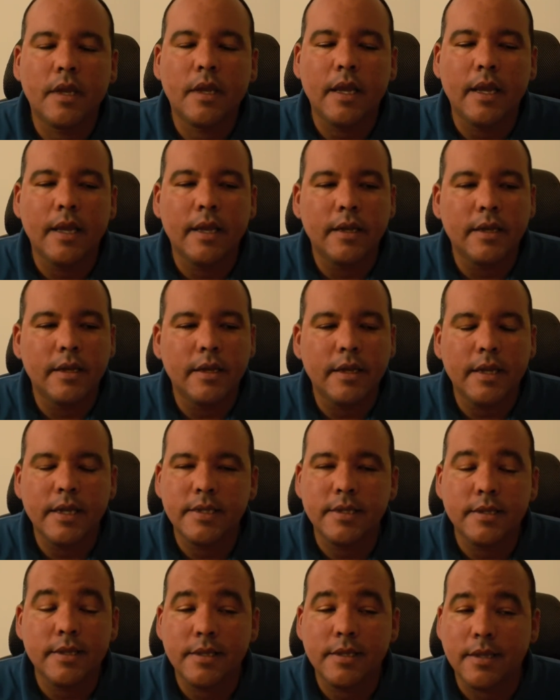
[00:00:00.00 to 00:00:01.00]
And
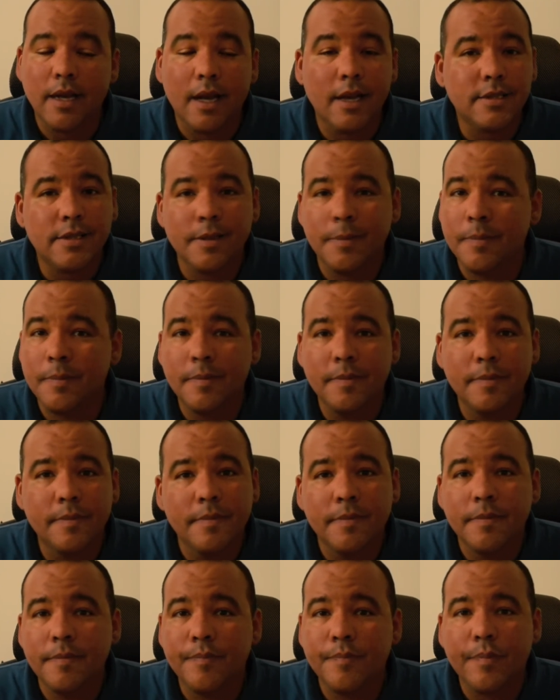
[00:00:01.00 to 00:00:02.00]
it's awesome.
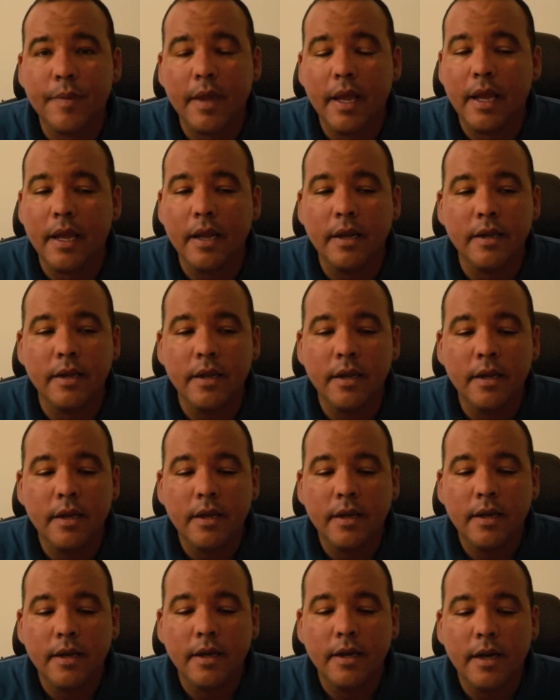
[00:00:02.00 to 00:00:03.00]
And
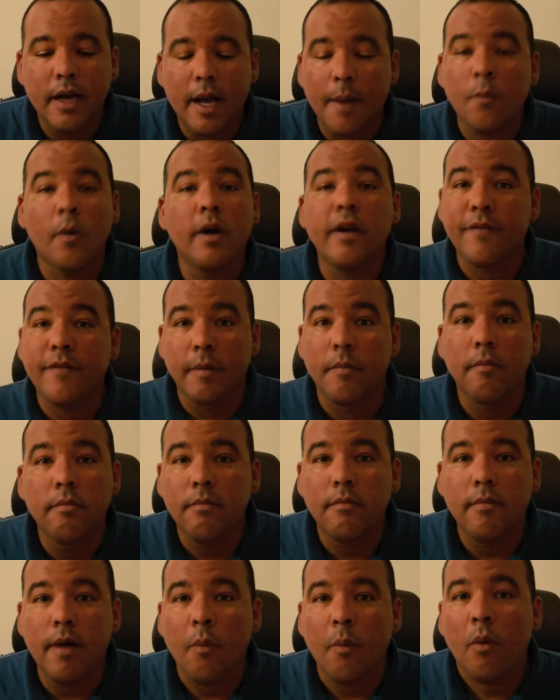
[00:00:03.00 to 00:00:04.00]
I'm one of
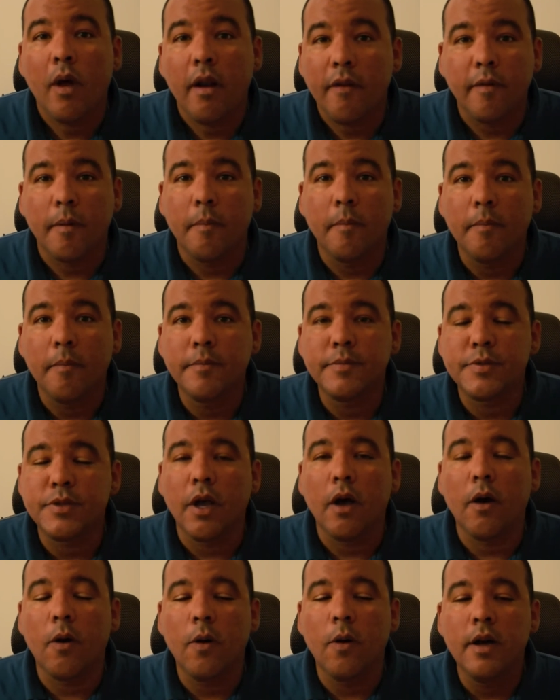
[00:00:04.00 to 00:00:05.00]
them.
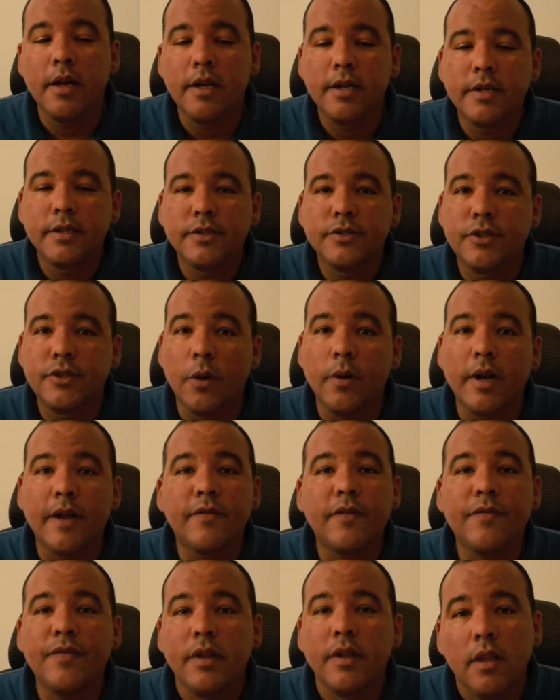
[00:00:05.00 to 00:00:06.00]
So don't
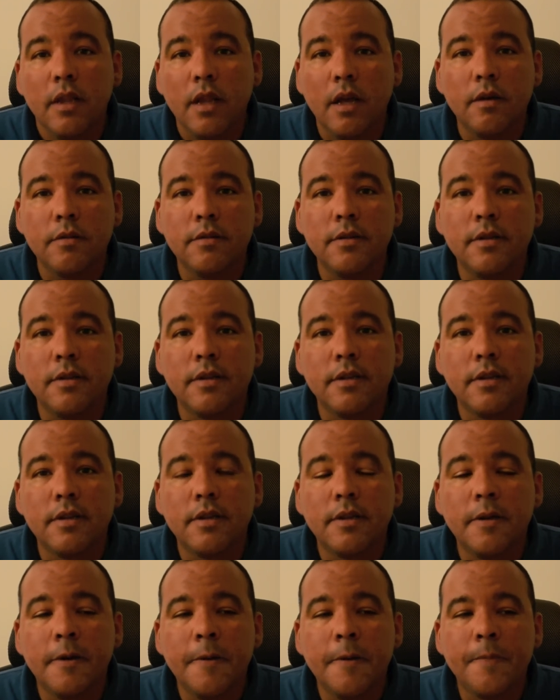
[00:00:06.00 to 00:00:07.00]
ever feel alone.
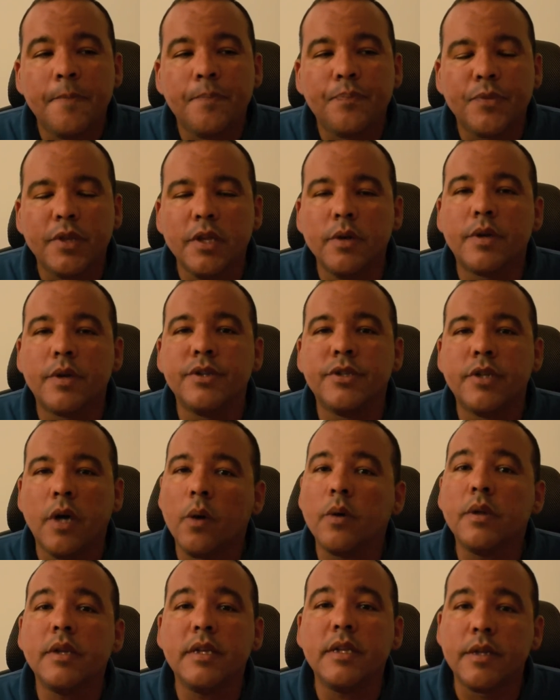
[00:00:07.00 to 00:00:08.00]
You can
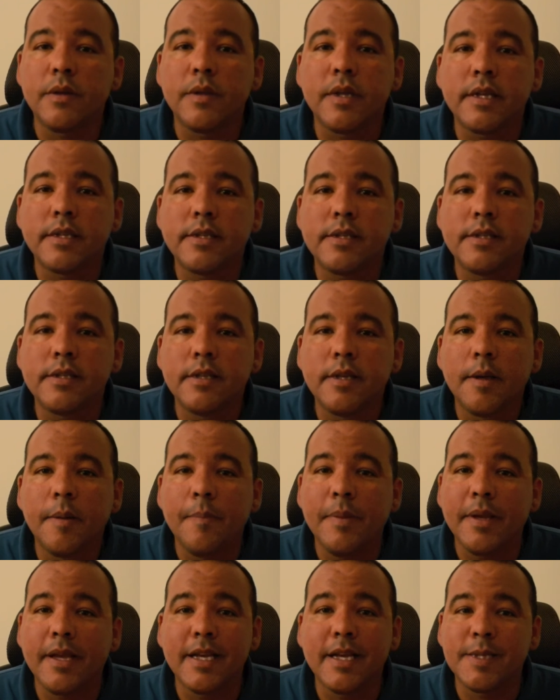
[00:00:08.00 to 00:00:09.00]
totally do this,
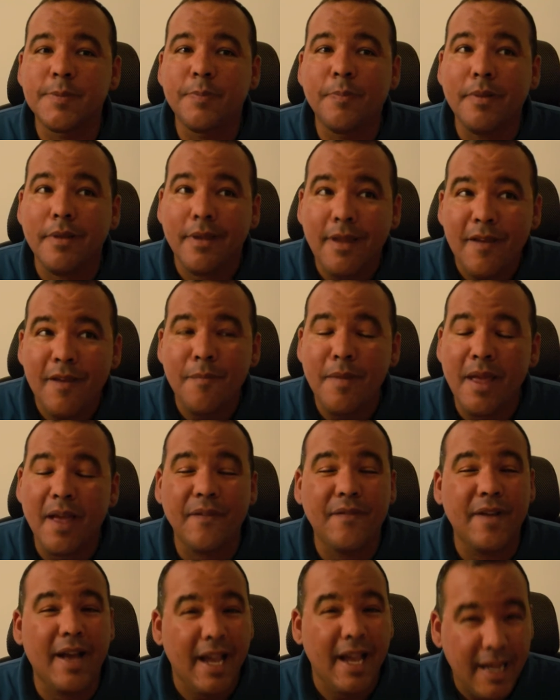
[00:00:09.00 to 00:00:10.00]
because believe me,
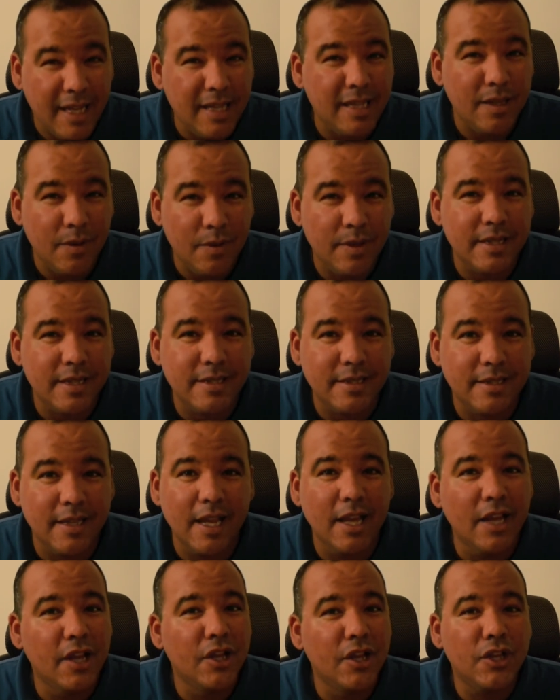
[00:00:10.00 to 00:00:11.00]
if I can do this,
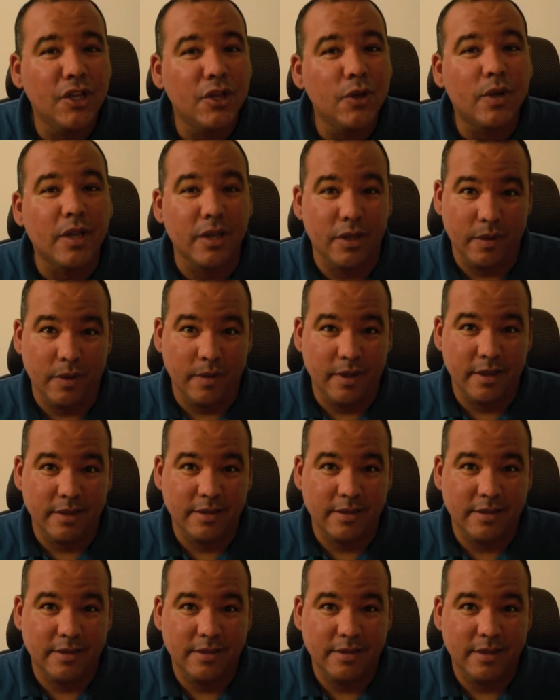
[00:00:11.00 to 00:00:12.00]
you can do
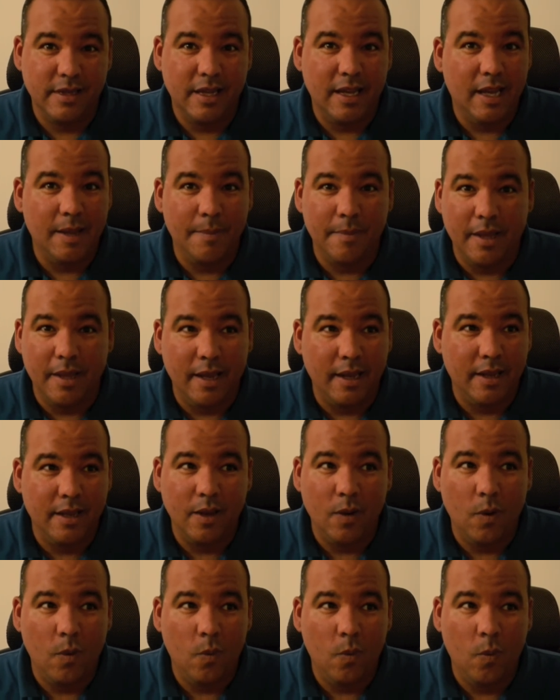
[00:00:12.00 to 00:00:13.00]
this. I'm like
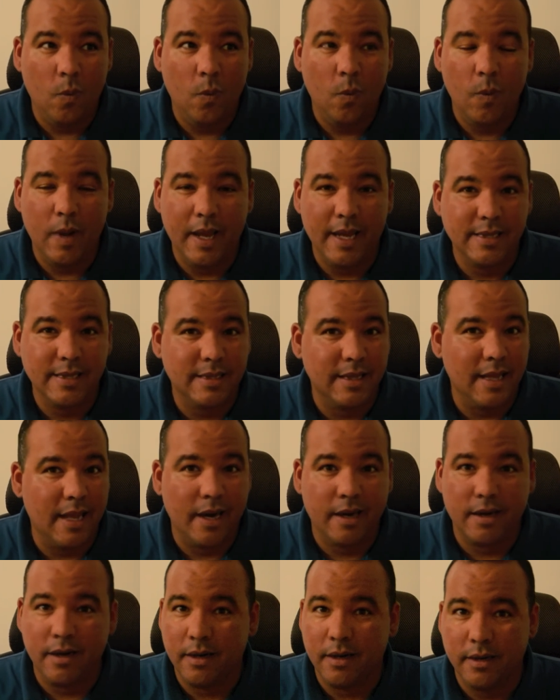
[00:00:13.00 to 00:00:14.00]
way
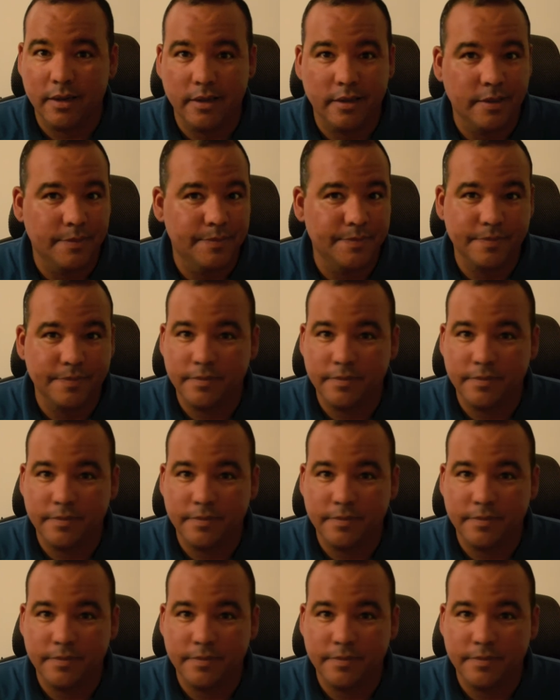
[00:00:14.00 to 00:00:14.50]
slacker